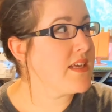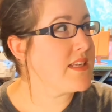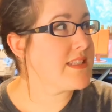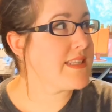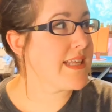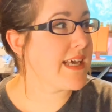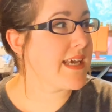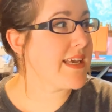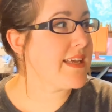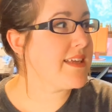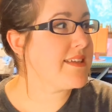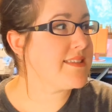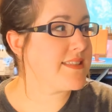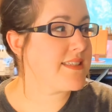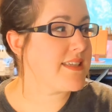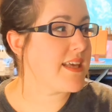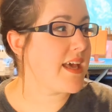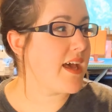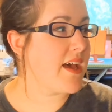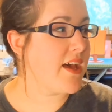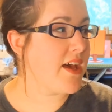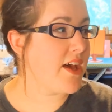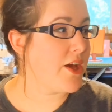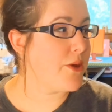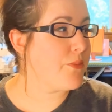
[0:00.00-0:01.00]
Second,
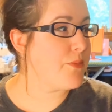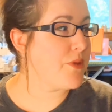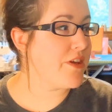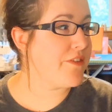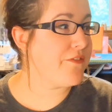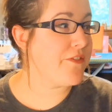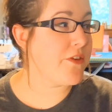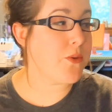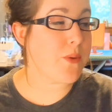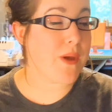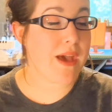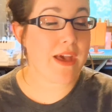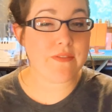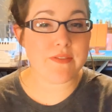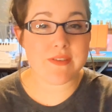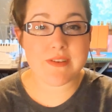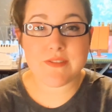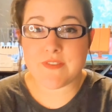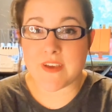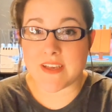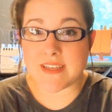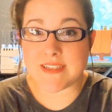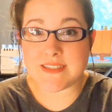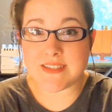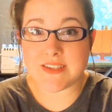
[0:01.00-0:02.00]
if you have
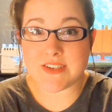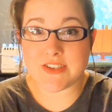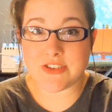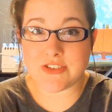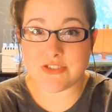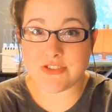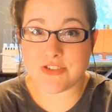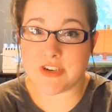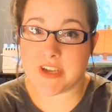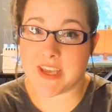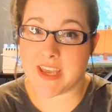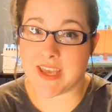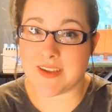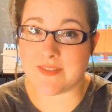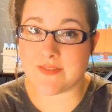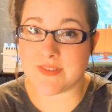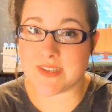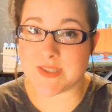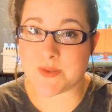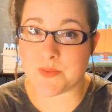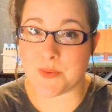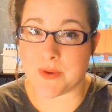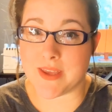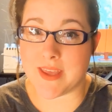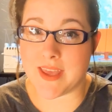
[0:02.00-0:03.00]
invested in your
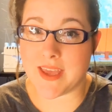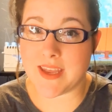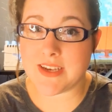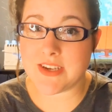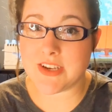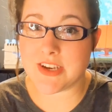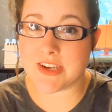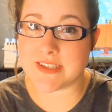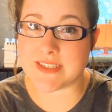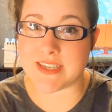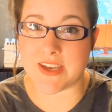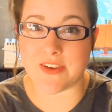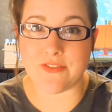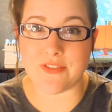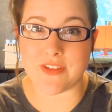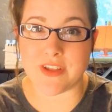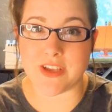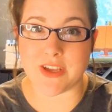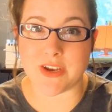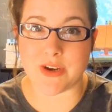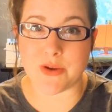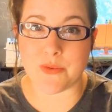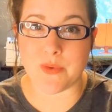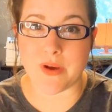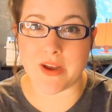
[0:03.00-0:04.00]
canvas wig head, you're definitely
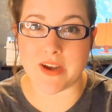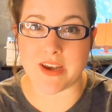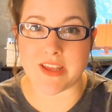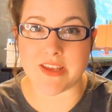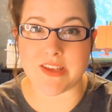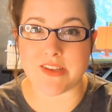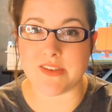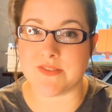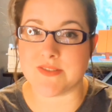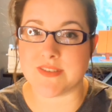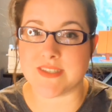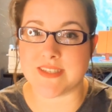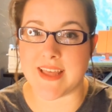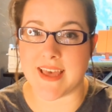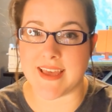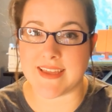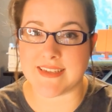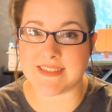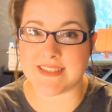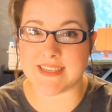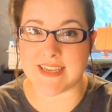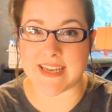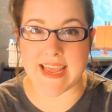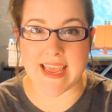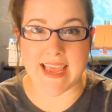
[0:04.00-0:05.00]
going to want to use
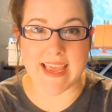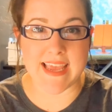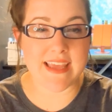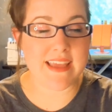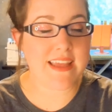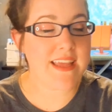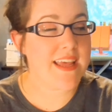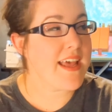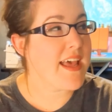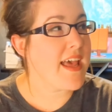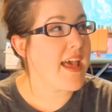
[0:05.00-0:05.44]
that today.